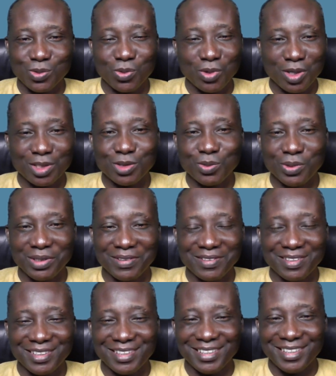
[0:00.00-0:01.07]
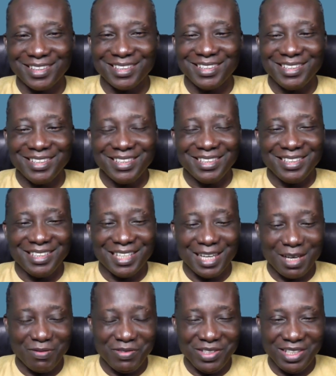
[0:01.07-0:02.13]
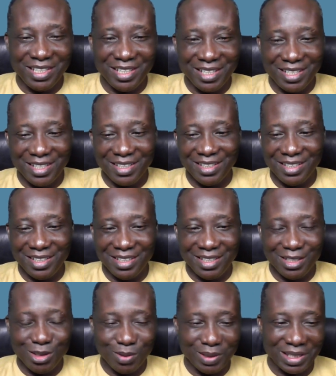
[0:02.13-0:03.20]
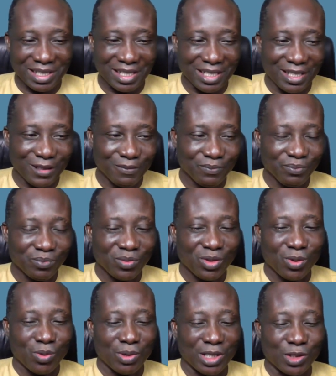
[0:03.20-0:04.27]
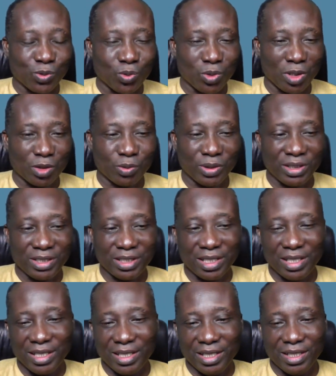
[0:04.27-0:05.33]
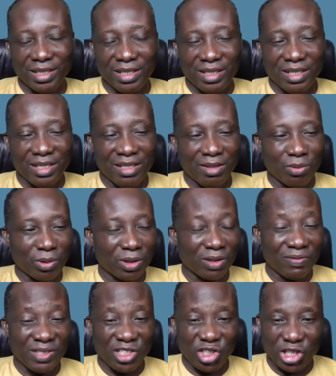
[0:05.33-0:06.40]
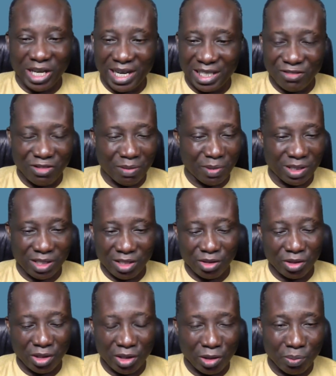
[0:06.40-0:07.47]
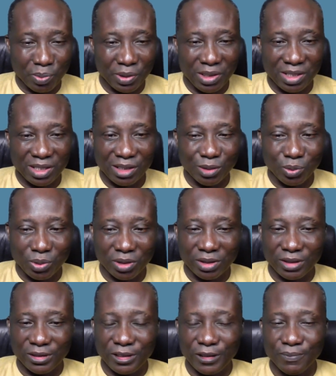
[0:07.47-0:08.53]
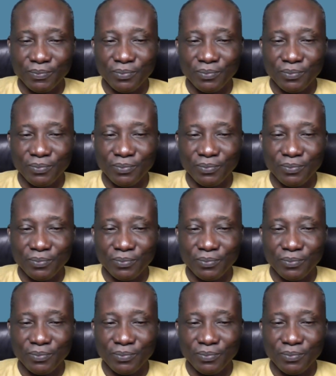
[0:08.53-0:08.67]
worked with the FDA in the USA, who has worked with one of the giant pharmaceutical companies in the world,